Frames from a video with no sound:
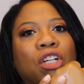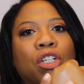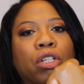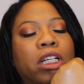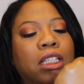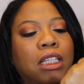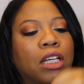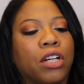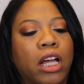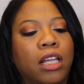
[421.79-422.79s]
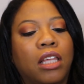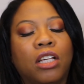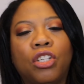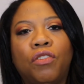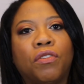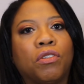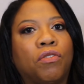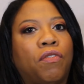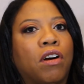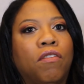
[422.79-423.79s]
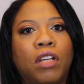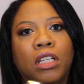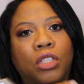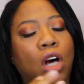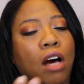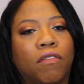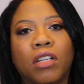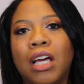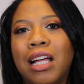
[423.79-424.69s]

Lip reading: or greasy or anything. It just feels velvety soft,